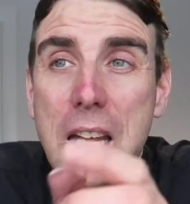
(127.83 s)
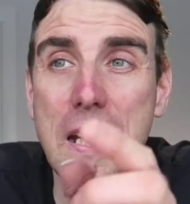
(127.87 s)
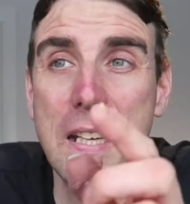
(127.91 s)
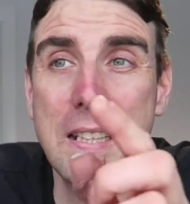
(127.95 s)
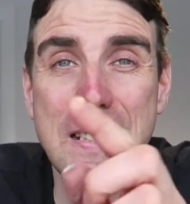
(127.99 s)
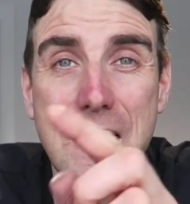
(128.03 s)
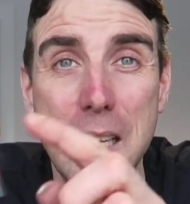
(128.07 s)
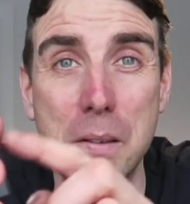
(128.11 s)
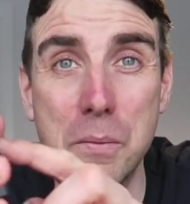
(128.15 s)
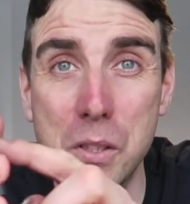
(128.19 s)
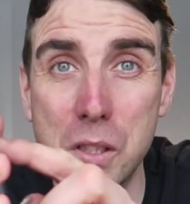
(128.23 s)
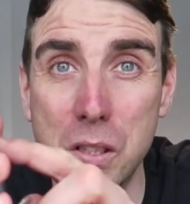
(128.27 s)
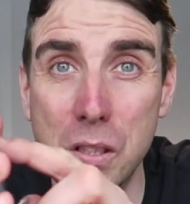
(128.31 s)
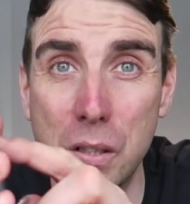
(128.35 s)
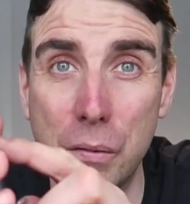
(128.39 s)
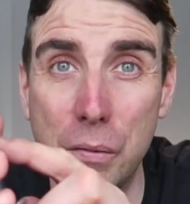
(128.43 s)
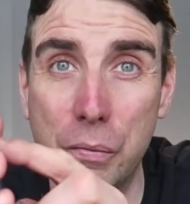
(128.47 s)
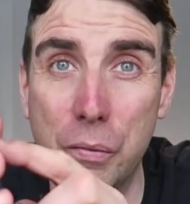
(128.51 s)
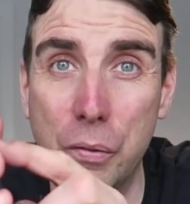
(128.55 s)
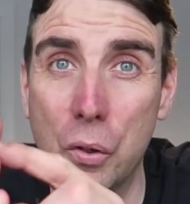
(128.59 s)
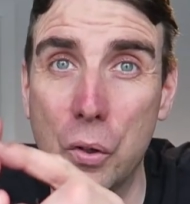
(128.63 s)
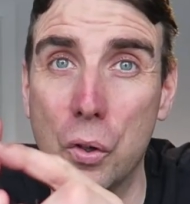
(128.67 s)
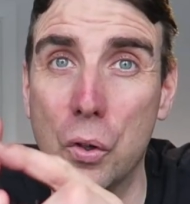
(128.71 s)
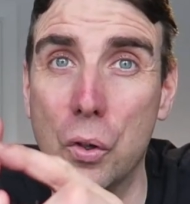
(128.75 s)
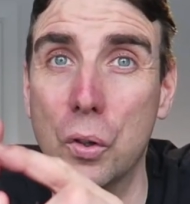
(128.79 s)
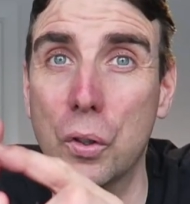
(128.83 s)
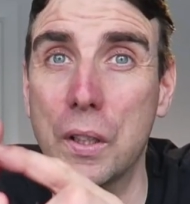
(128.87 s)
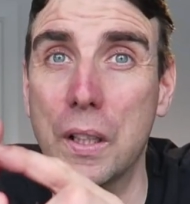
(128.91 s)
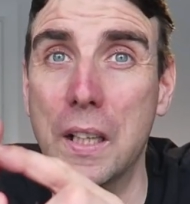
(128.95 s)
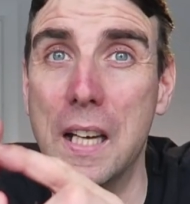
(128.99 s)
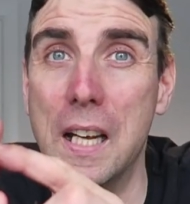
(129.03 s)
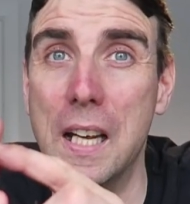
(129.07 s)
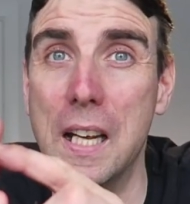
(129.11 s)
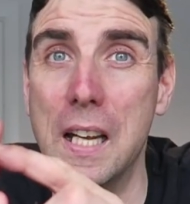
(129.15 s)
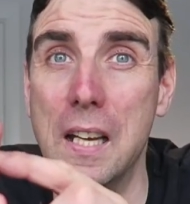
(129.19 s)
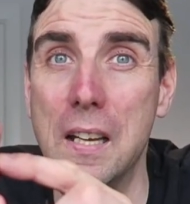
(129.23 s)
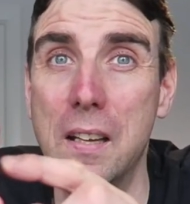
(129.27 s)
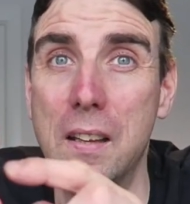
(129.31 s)
It's limited at
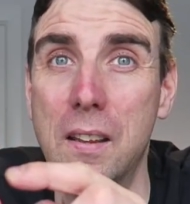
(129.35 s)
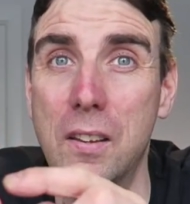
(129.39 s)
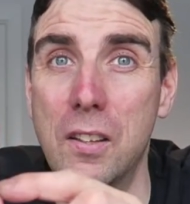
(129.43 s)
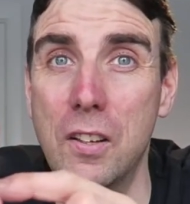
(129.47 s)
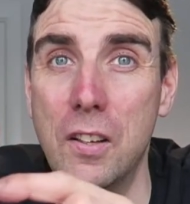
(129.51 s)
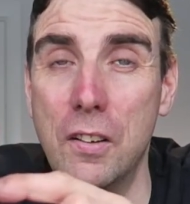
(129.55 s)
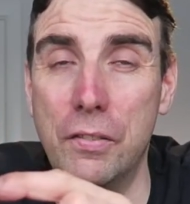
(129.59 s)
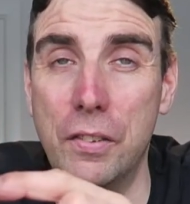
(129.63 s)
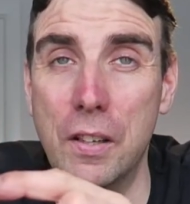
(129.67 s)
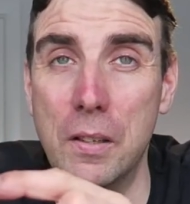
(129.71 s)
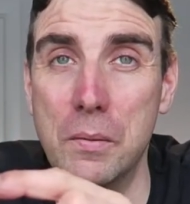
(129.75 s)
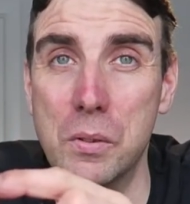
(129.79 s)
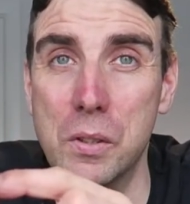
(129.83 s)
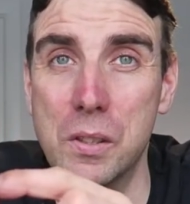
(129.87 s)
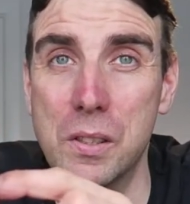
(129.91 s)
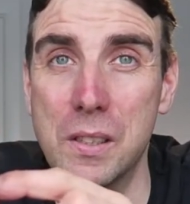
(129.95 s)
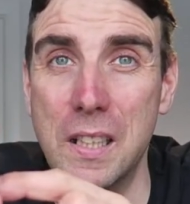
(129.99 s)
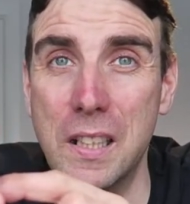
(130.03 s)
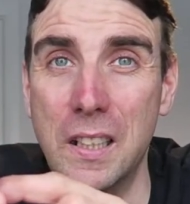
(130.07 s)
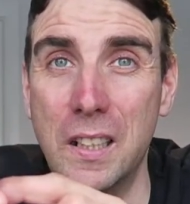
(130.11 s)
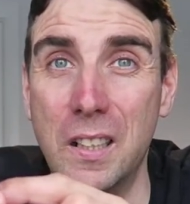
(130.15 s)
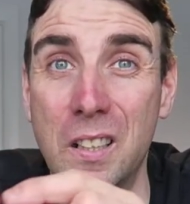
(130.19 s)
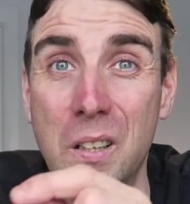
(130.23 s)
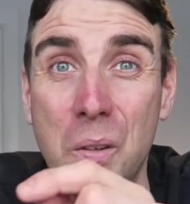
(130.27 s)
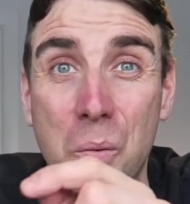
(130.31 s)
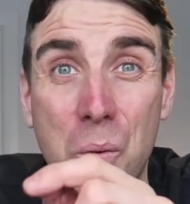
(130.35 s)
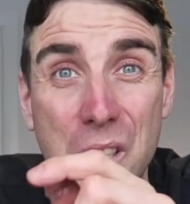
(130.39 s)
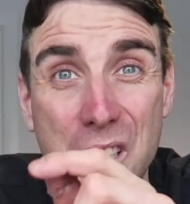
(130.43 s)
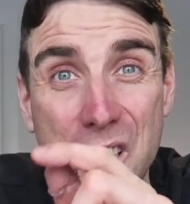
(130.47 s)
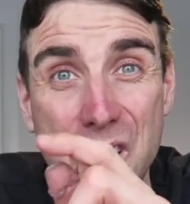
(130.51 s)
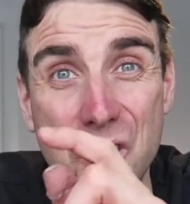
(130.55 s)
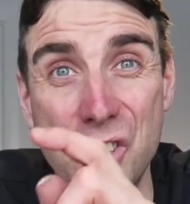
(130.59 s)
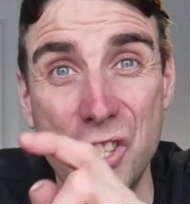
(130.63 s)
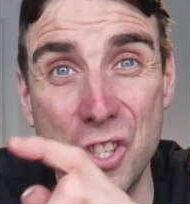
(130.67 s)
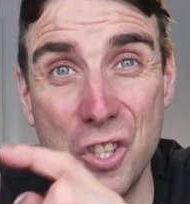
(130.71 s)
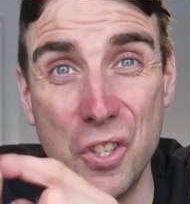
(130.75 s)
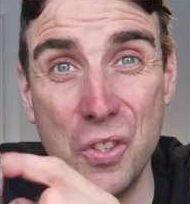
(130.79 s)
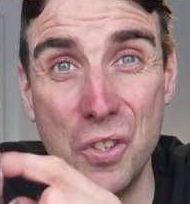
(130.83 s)
4K, 30 frames a second, and when
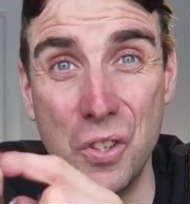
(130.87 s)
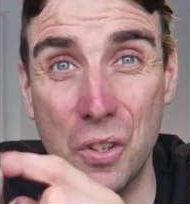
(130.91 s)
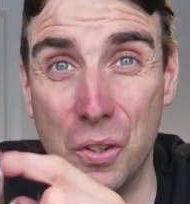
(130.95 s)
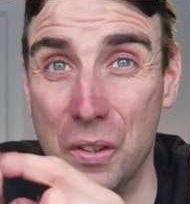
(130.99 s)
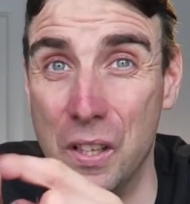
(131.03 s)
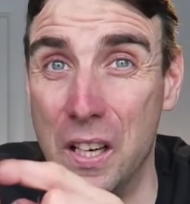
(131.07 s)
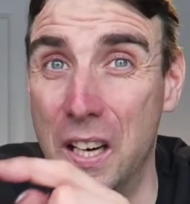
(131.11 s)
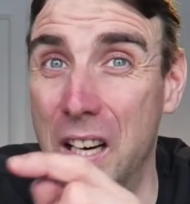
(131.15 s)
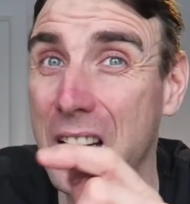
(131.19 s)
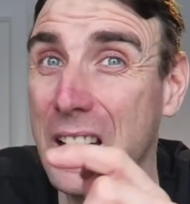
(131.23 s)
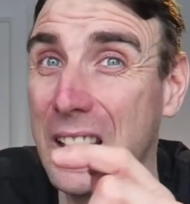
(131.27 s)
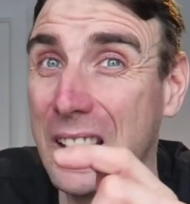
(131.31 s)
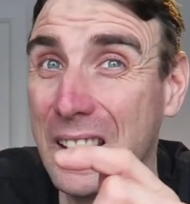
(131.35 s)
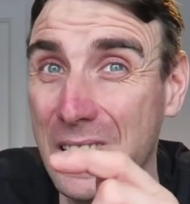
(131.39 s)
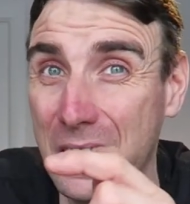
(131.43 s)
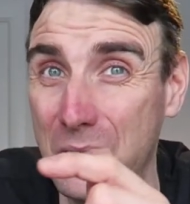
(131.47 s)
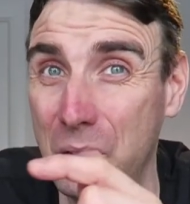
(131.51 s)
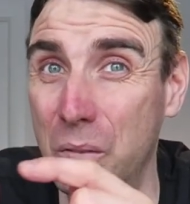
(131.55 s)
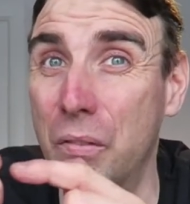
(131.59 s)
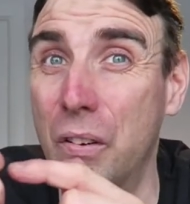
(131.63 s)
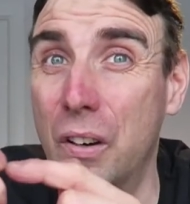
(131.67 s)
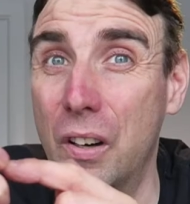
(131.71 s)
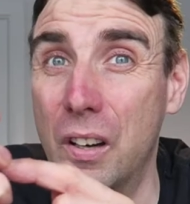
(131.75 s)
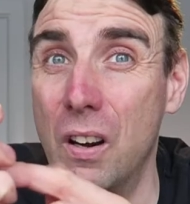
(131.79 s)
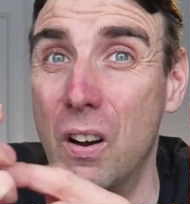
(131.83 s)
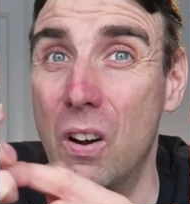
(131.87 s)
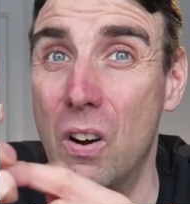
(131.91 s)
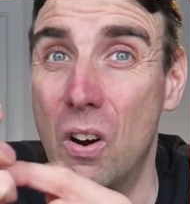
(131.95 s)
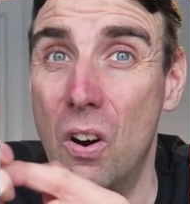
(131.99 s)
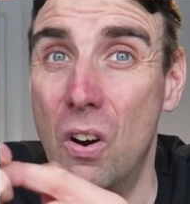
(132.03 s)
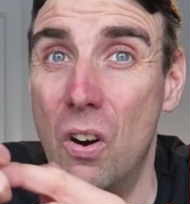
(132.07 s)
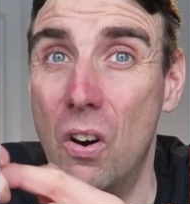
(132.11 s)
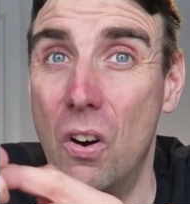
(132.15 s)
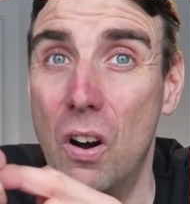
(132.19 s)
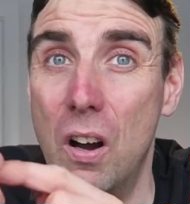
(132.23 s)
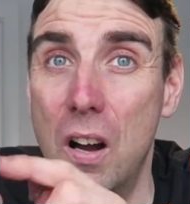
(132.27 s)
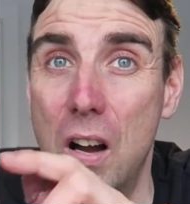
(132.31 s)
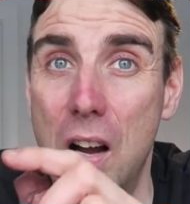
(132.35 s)
you do do that, it gets very
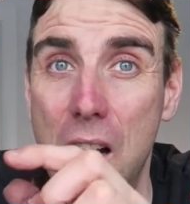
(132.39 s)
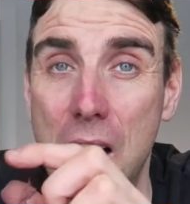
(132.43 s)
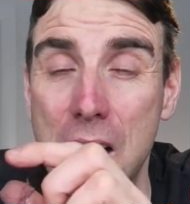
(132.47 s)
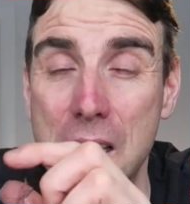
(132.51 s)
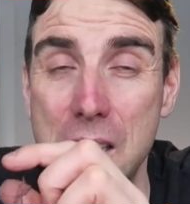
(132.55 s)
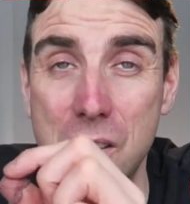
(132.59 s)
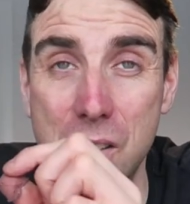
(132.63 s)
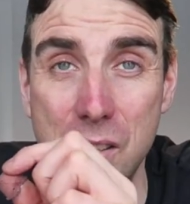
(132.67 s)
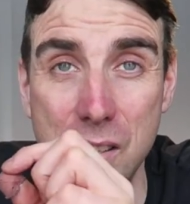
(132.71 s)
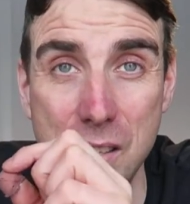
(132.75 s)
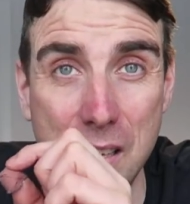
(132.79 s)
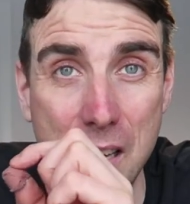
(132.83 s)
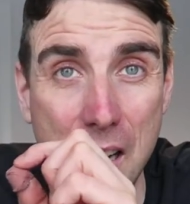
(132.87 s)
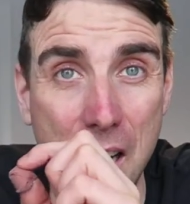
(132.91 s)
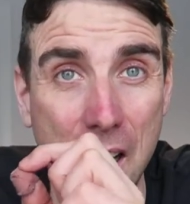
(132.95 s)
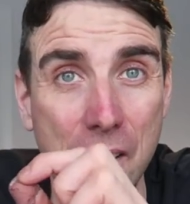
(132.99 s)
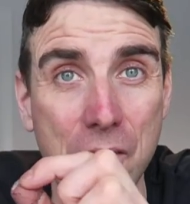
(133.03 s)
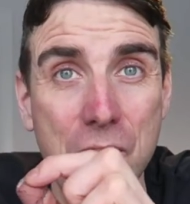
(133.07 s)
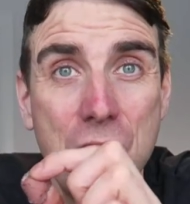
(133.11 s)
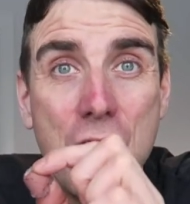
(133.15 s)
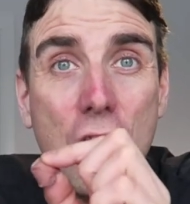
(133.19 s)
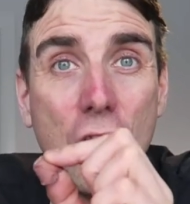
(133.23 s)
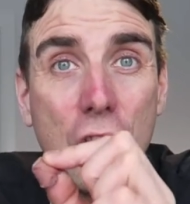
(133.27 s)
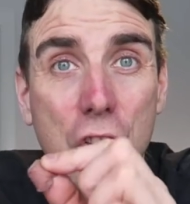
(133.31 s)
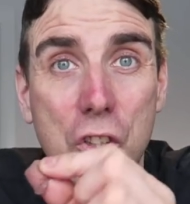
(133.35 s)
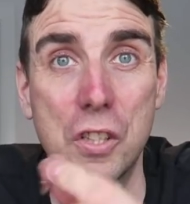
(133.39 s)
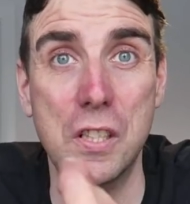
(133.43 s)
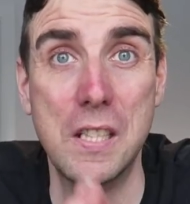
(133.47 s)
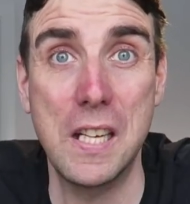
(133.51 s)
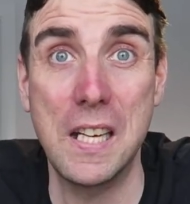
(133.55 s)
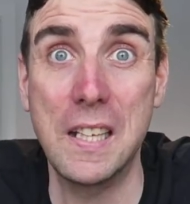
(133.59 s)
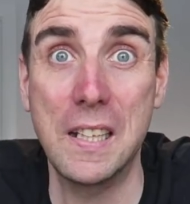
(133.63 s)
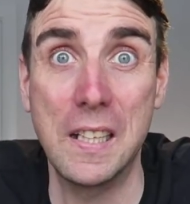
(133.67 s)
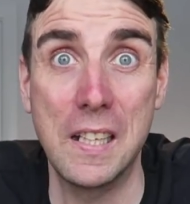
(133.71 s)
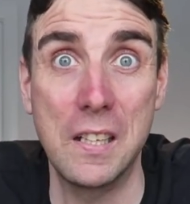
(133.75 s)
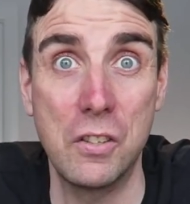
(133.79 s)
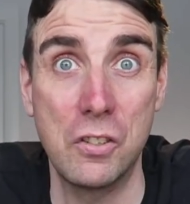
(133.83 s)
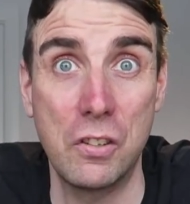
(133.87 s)
hot. It, I'm not
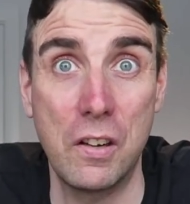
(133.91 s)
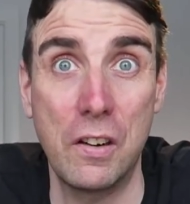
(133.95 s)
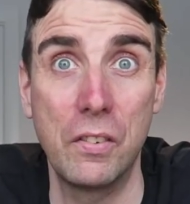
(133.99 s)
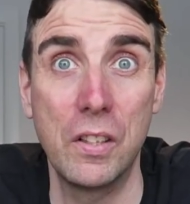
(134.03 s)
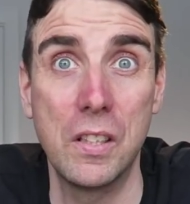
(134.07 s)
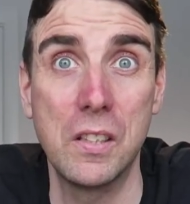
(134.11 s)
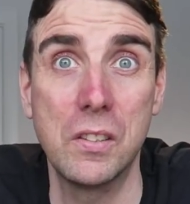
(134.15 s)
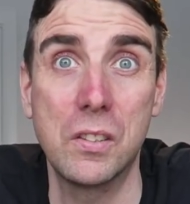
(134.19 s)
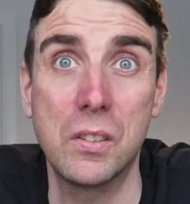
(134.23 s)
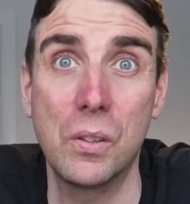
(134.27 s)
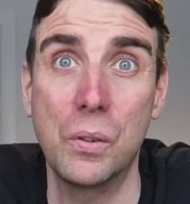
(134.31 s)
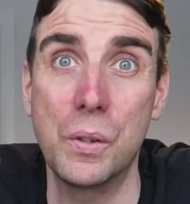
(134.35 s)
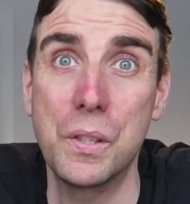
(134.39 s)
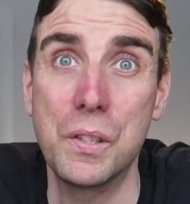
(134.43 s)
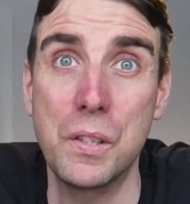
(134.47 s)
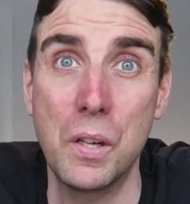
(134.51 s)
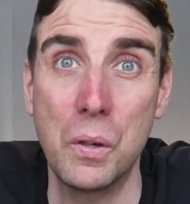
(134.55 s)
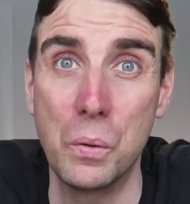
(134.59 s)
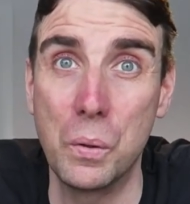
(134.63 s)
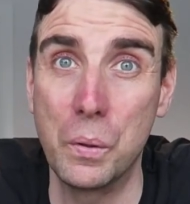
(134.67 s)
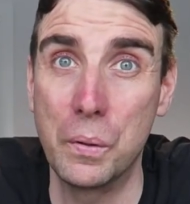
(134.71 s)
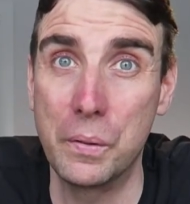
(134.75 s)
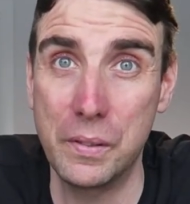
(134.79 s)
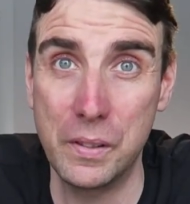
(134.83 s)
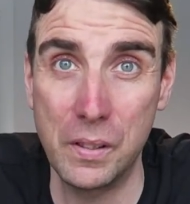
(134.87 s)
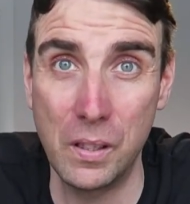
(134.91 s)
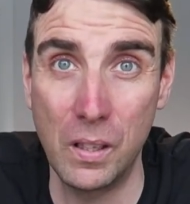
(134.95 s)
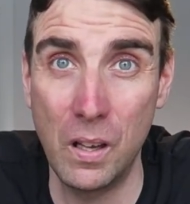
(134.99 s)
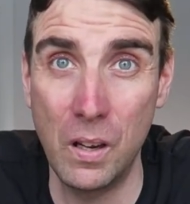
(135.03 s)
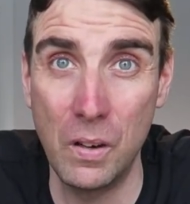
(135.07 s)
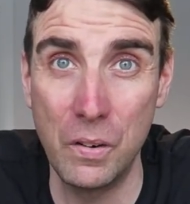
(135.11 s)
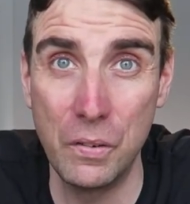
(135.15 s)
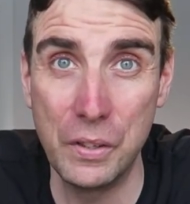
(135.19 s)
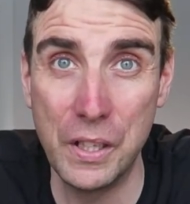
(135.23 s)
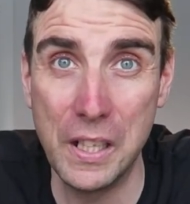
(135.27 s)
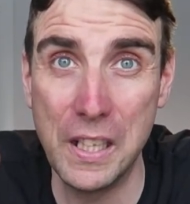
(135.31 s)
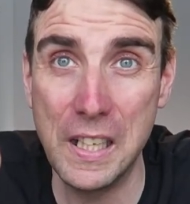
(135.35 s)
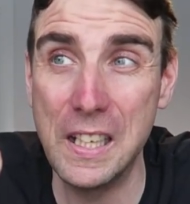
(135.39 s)
taking it traveling, so I don't know if it'll
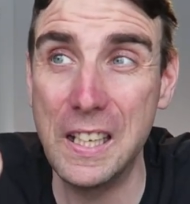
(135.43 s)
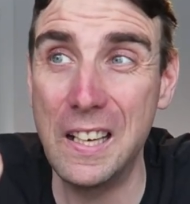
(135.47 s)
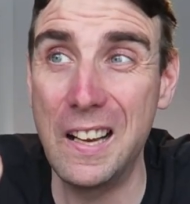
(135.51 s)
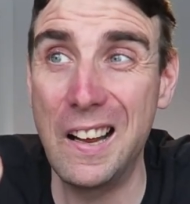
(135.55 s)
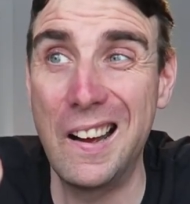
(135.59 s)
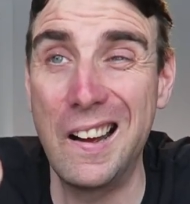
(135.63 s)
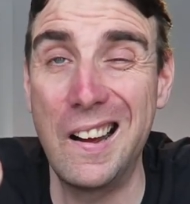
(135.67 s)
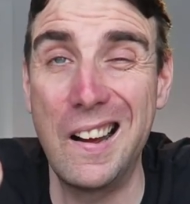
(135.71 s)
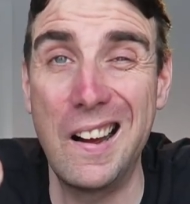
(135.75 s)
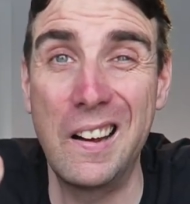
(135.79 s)
overheat.